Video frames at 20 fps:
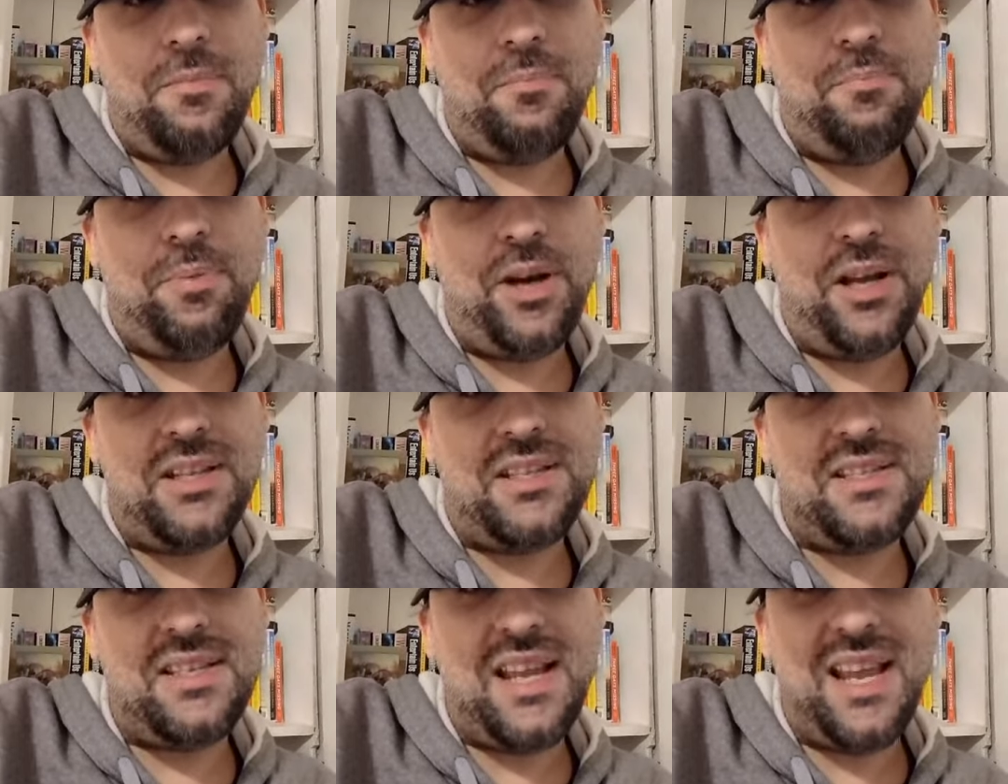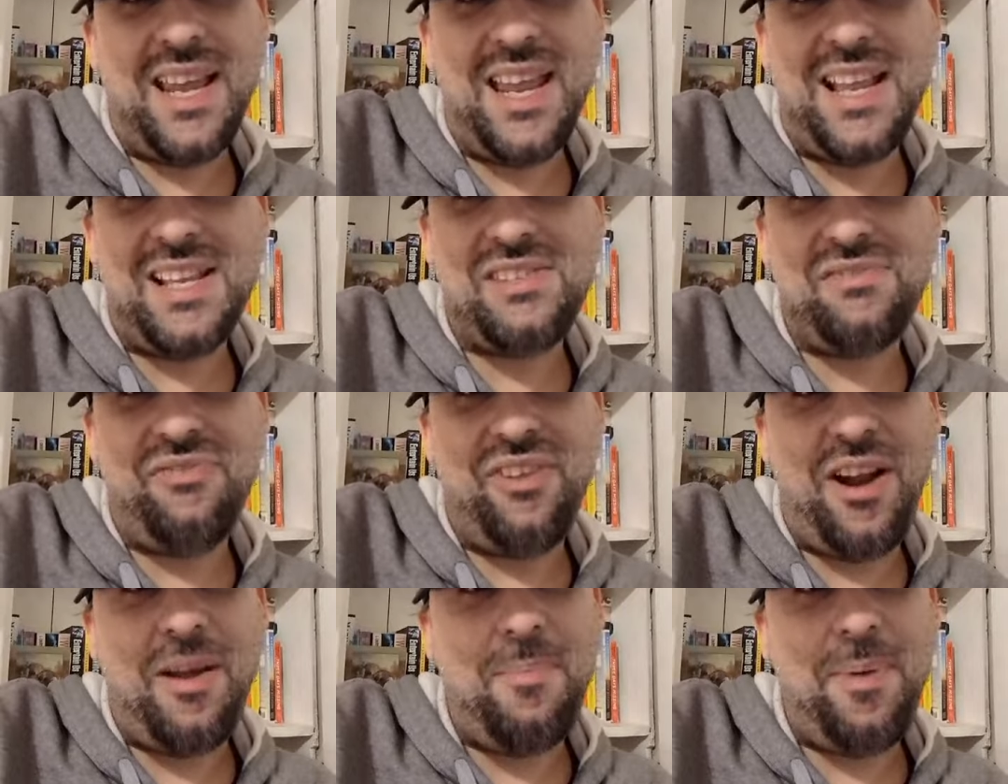But he has
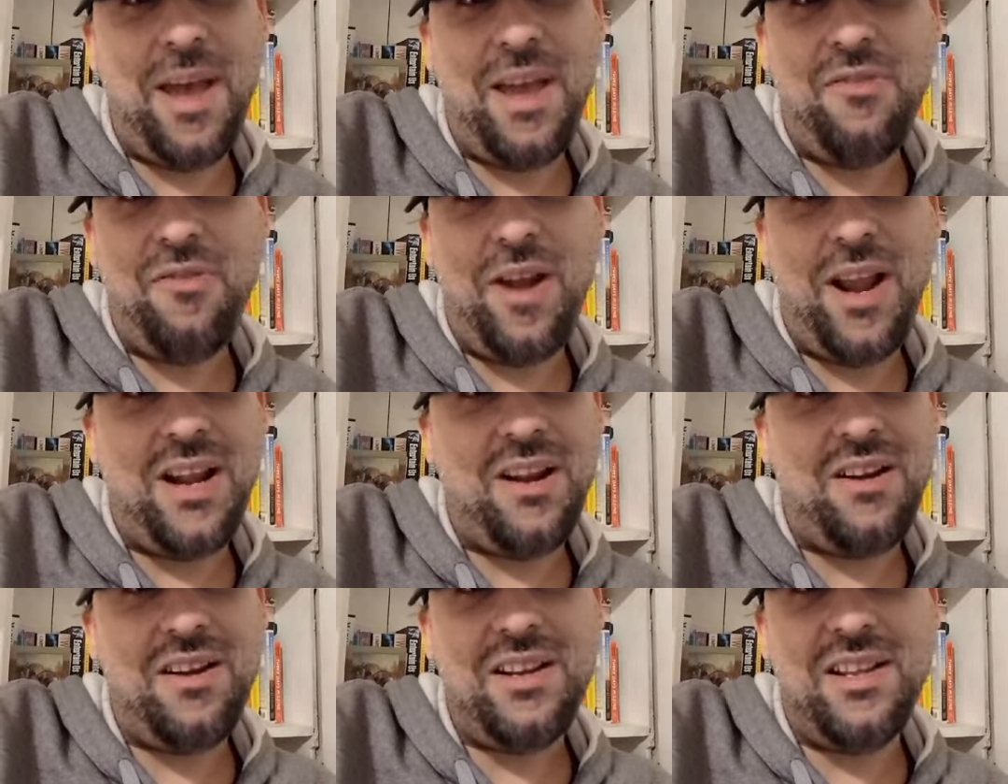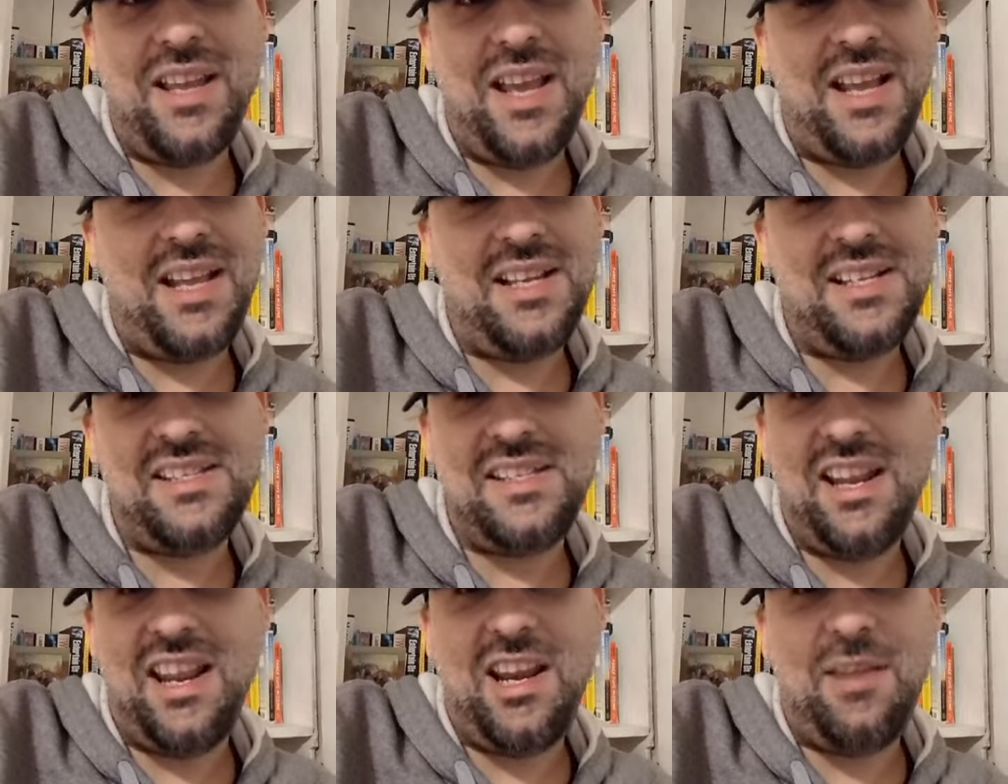a very bad record at Yankee
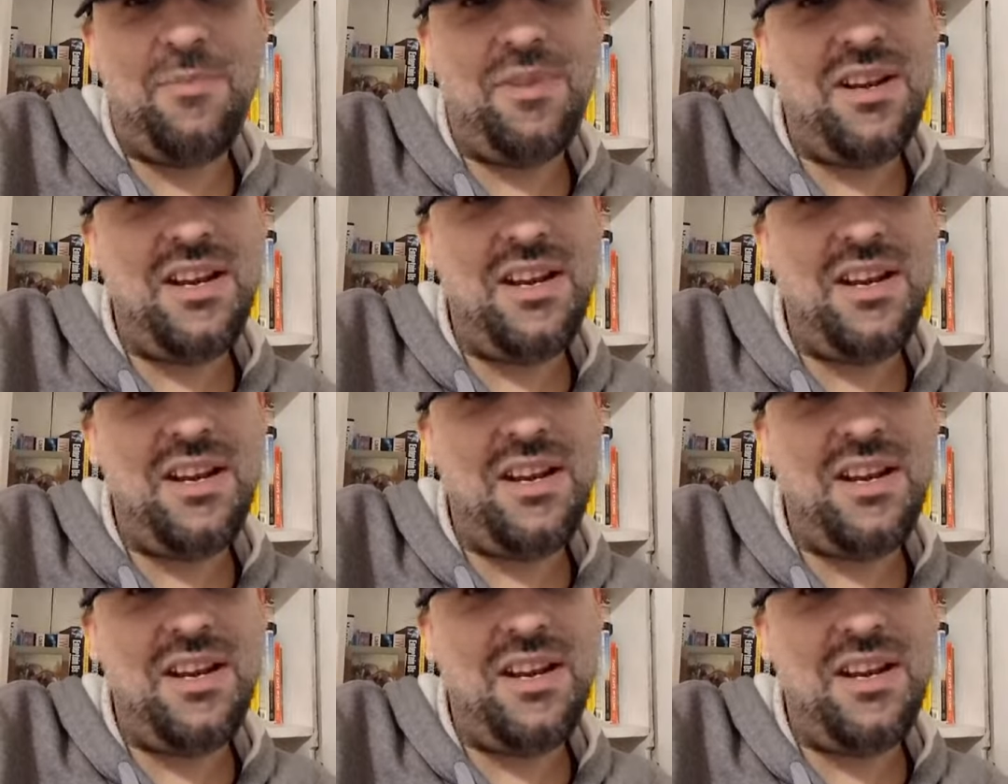Stadium